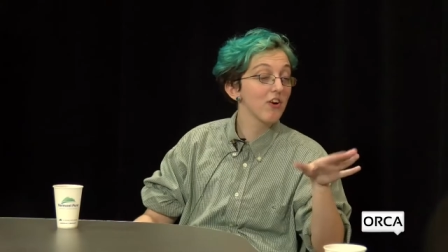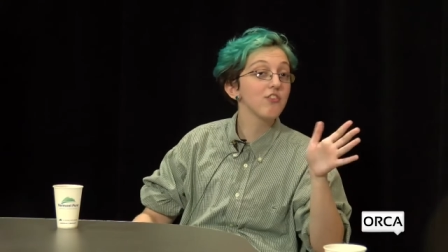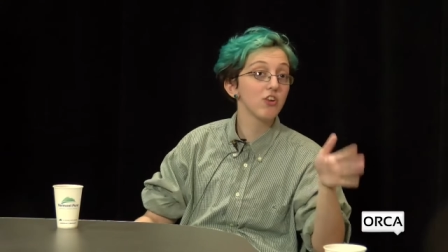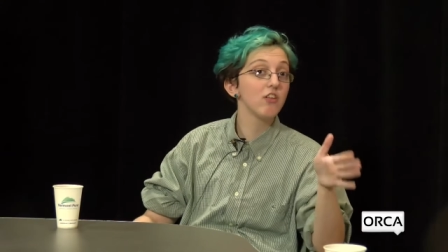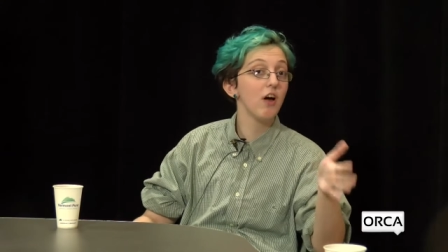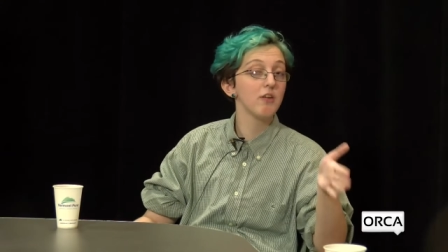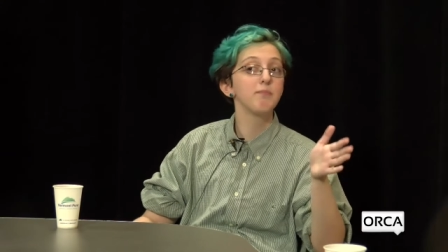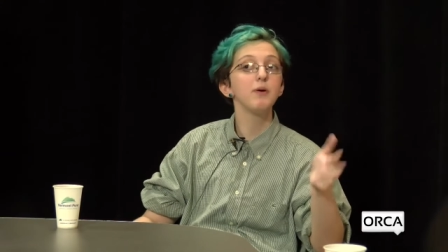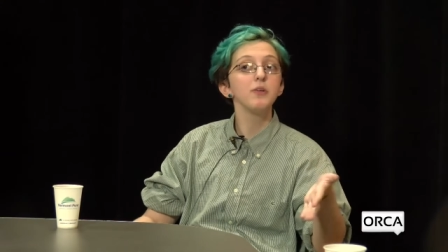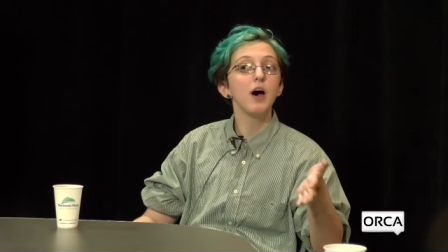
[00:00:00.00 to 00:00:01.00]
yeah. not a lot of
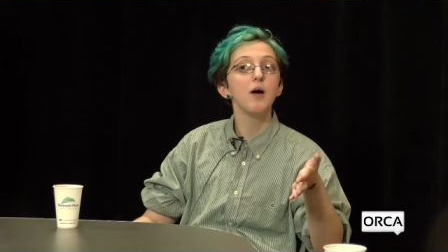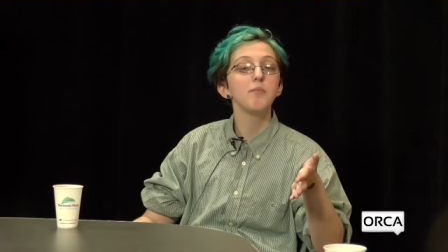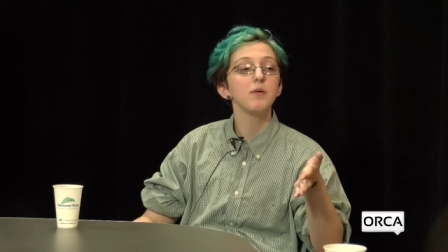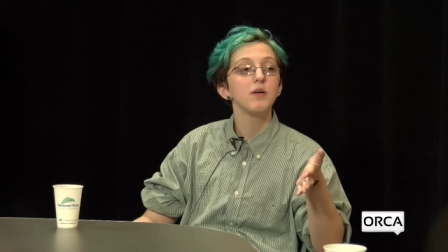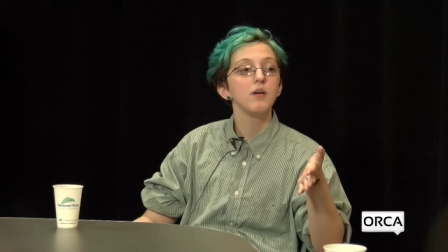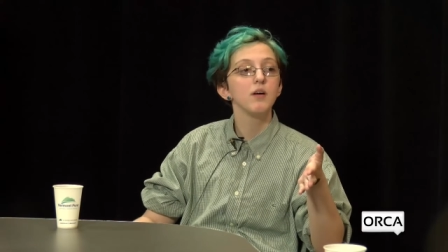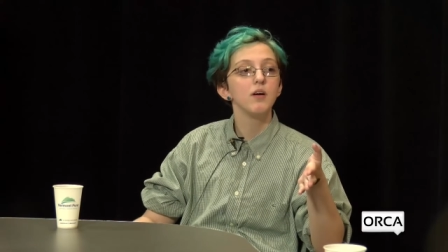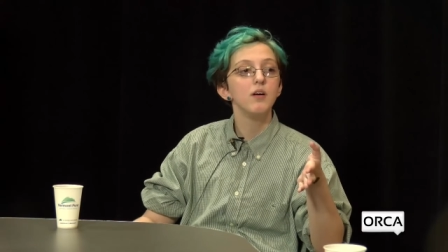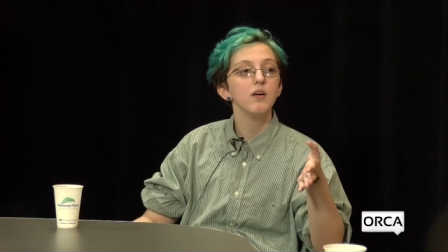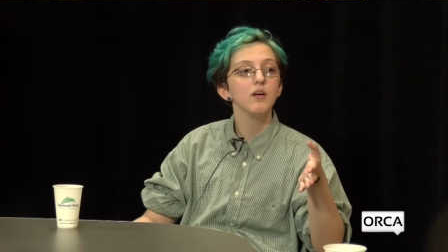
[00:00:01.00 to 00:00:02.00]
build. Also, up. holding hands
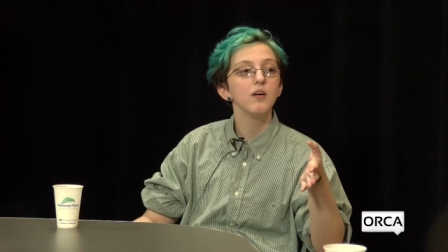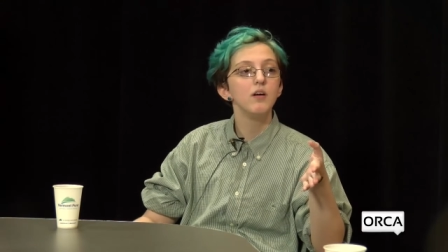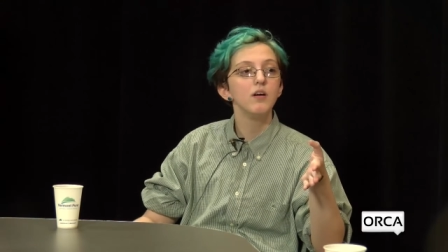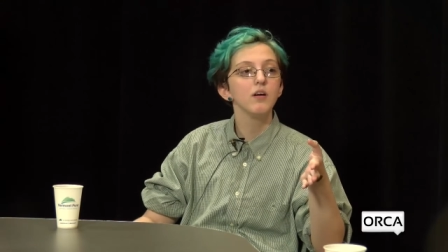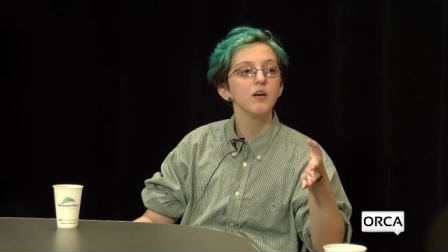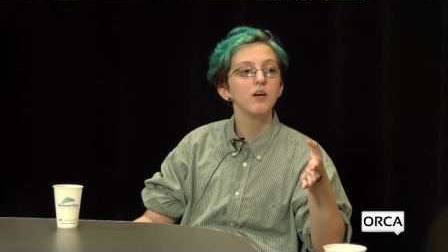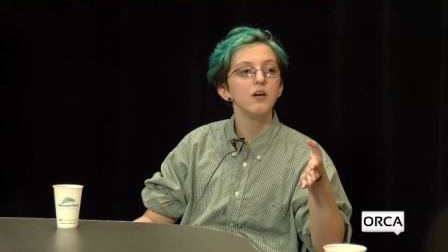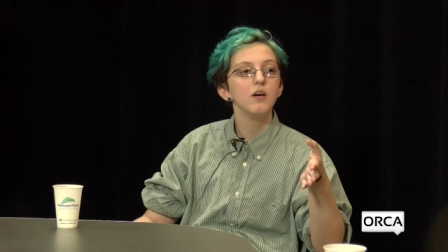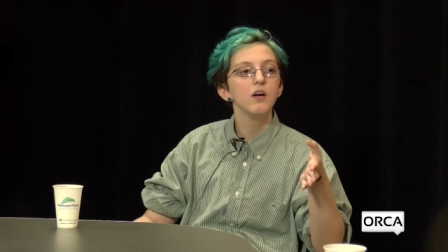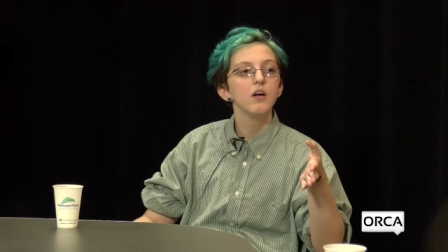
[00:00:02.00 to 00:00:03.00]
isn't like.
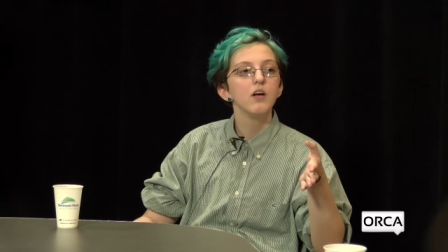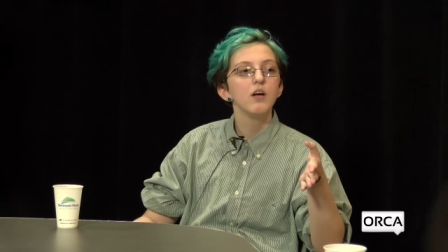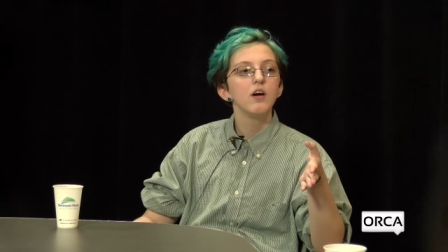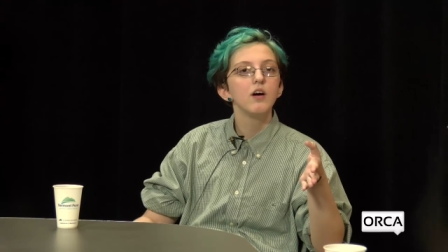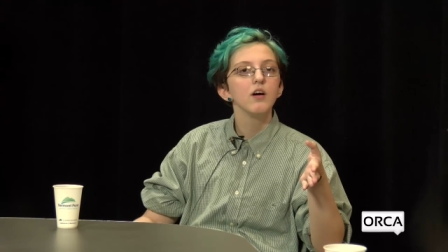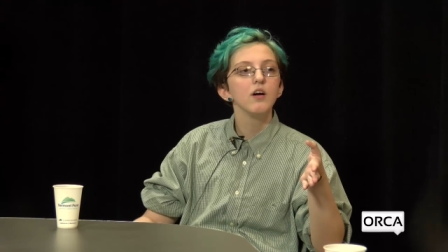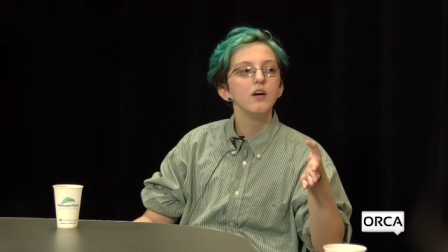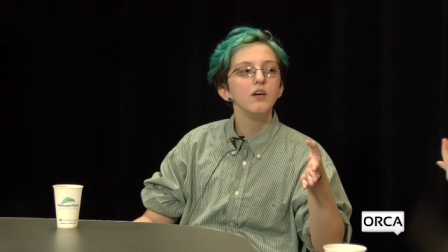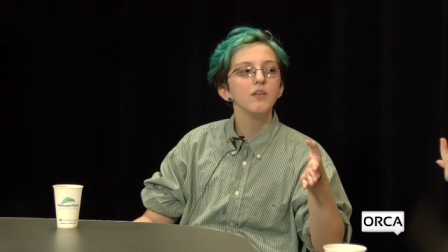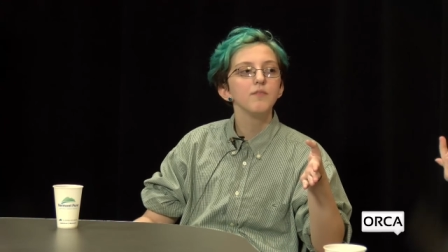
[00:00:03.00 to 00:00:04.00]
They
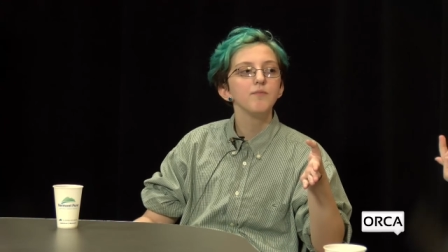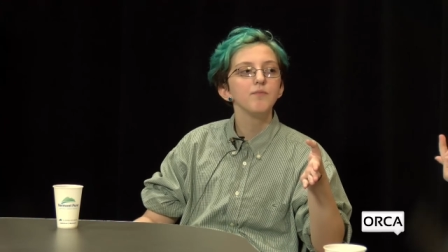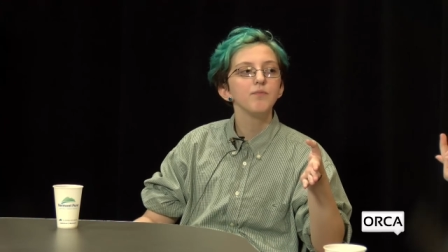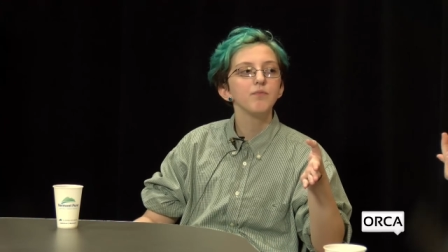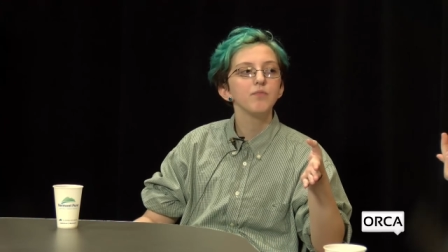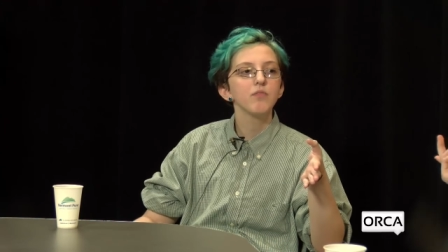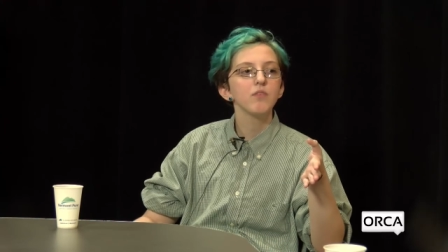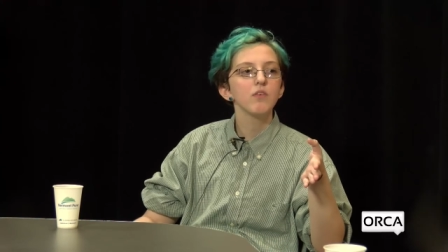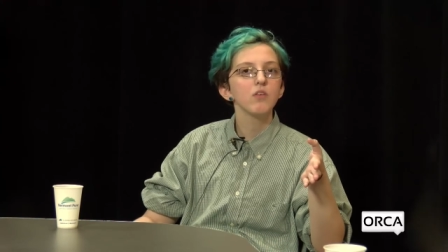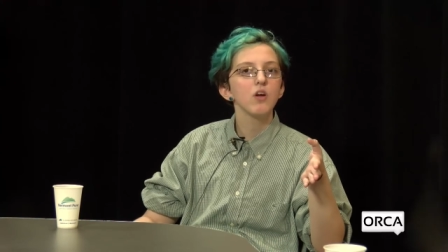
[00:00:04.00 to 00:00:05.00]
kiss in the comics, right?
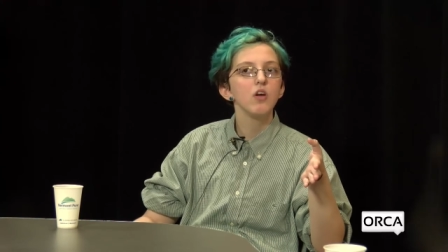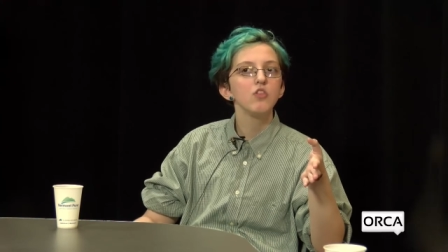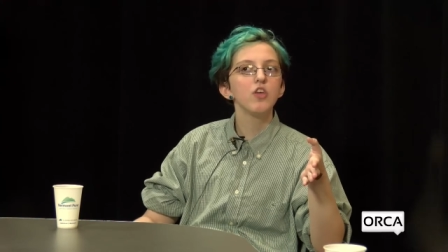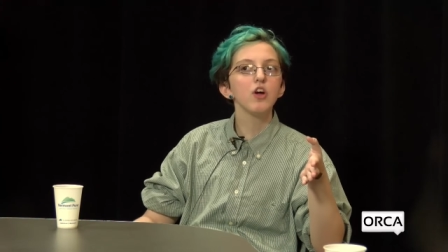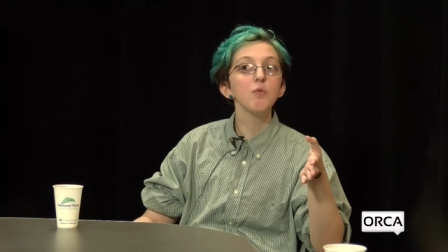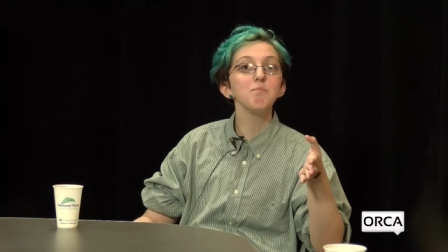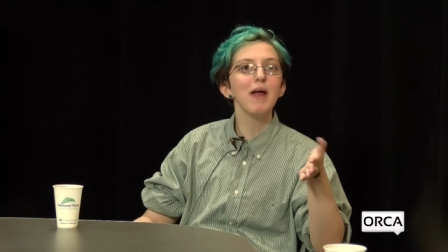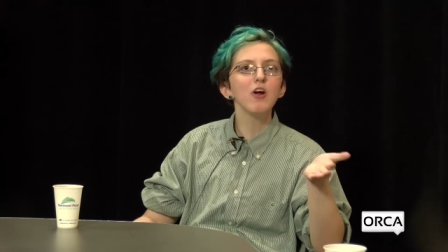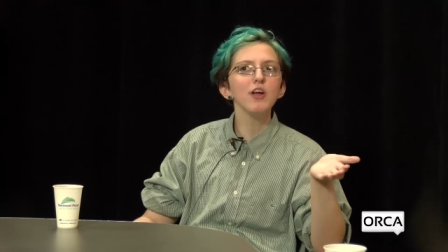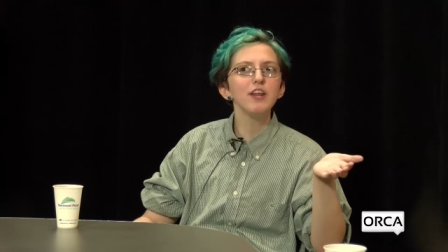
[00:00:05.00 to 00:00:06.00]
They're oh,
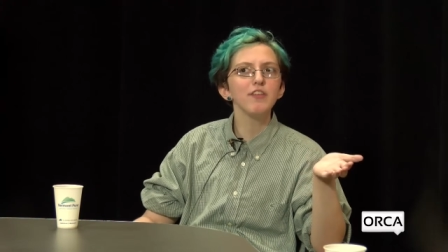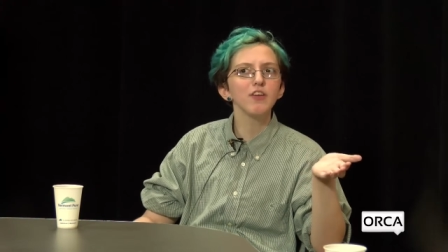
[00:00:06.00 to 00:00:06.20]
married in the